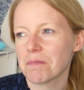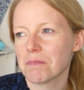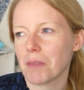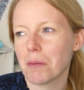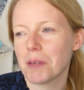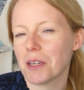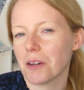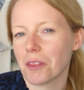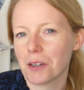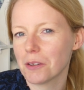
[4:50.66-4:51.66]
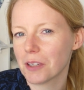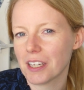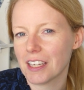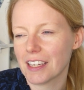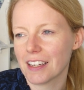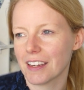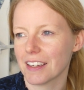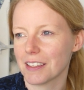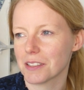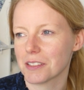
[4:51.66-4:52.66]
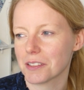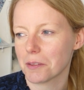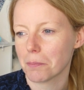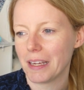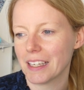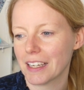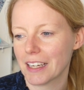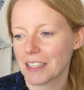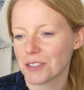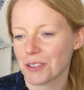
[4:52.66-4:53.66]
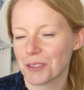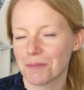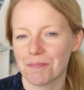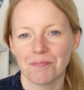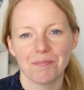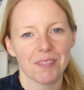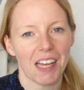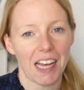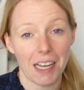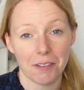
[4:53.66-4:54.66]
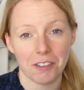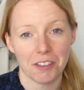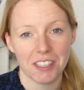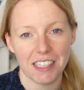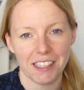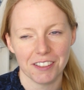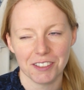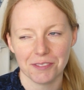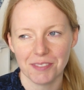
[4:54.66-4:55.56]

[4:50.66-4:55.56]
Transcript: Maybe all the cooking and baking and so on. I'm very tired.